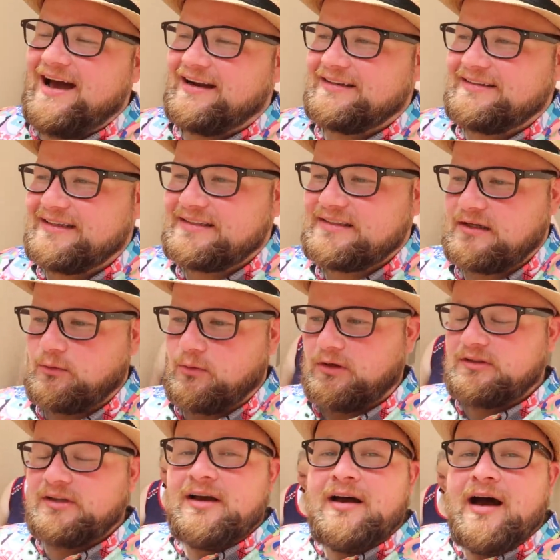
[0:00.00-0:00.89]
had at Disney
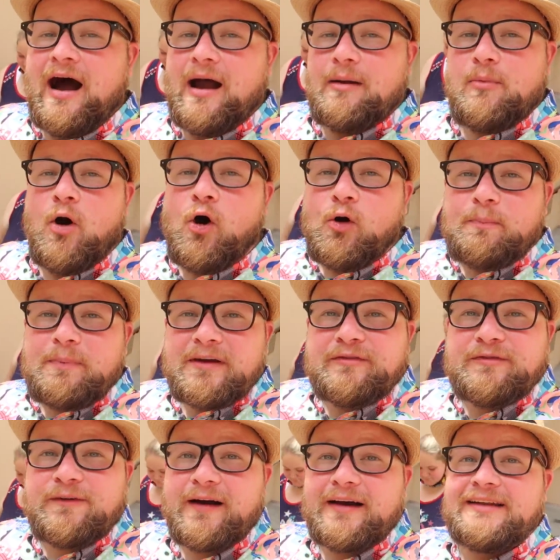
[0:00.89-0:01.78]
World. I'm
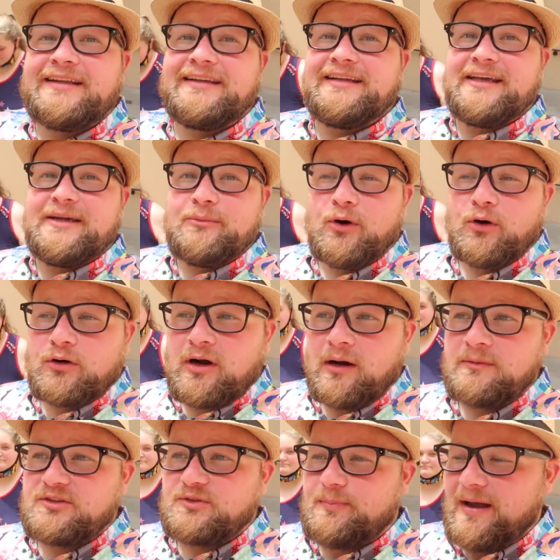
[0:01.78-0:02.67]
hoping Finding Nemo
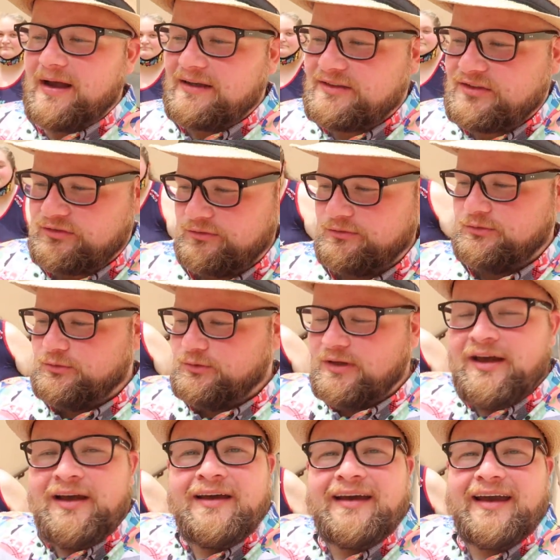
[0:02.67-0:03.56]
comes back
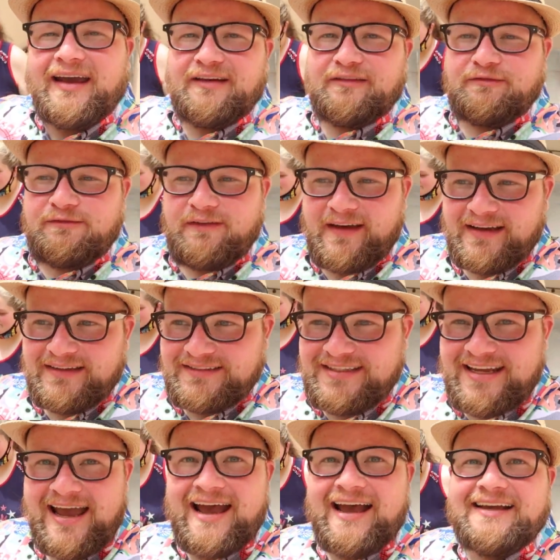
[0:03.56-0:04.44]
soon and
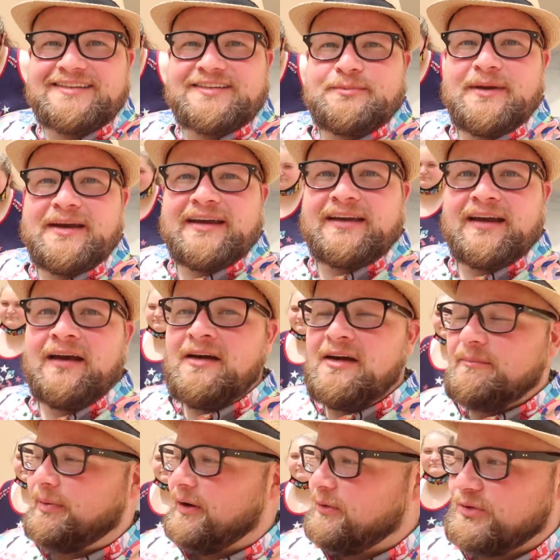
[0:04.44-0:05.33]

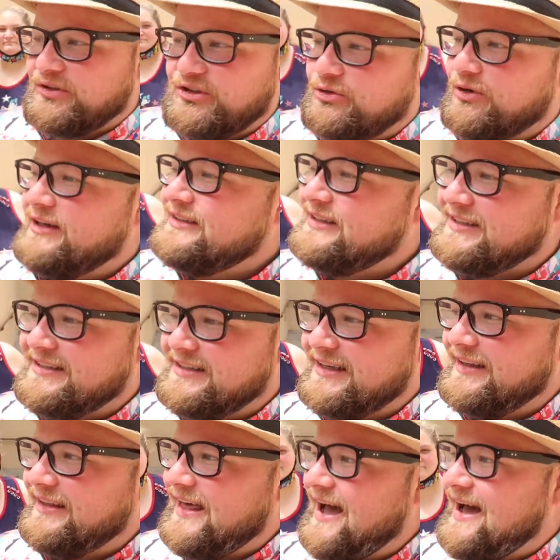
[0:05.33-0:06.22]
Fantasmic, but it was great
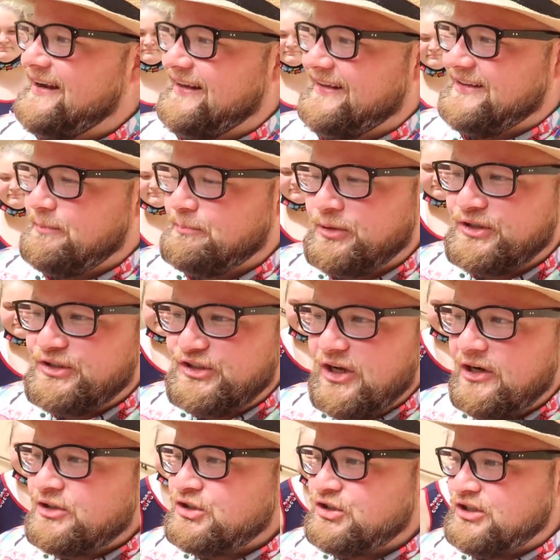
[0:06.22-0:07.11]
to see that, and the
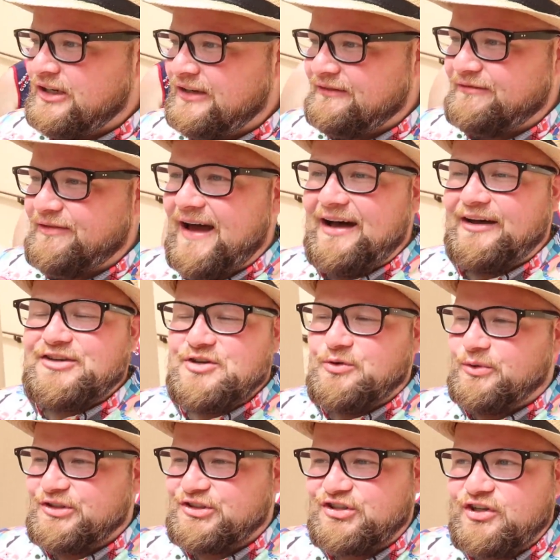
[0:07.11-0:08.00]
production
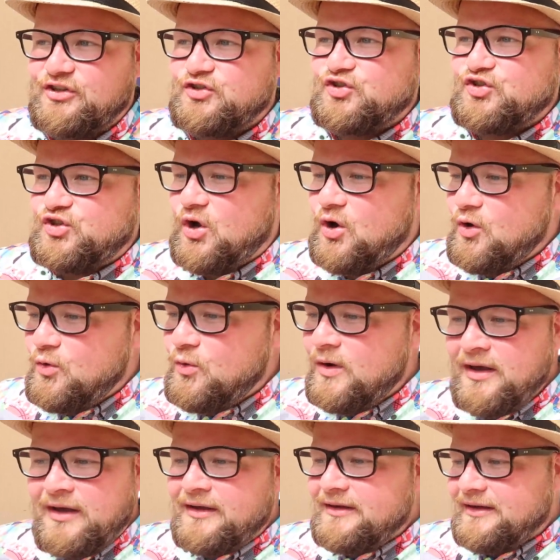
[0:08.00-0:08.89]
value is just
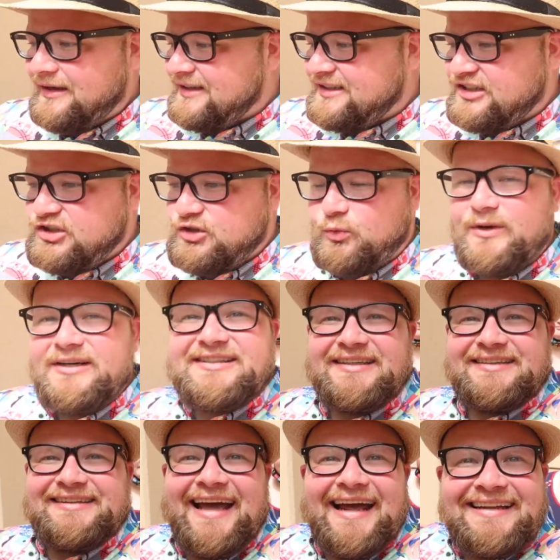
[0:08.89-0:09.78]
so
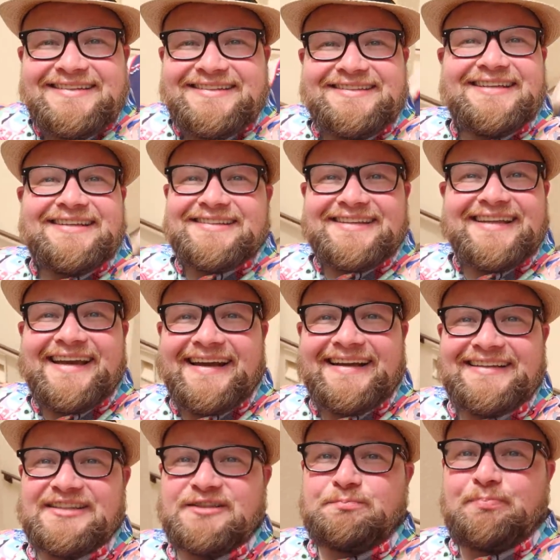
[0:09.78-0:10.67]
exquisite. That is Disney
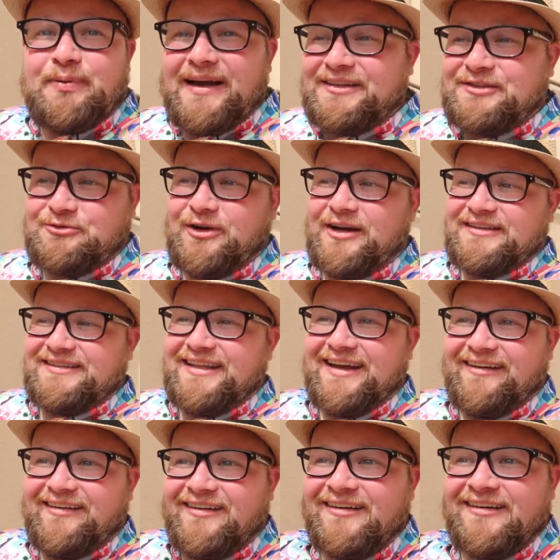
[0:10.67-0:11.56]
at its best right
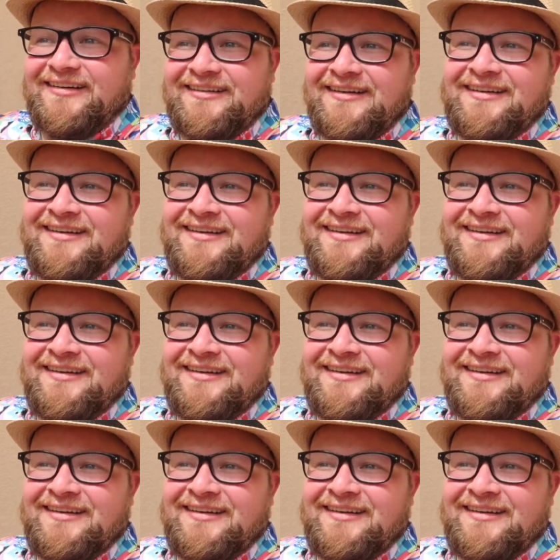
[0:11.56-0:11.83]
there.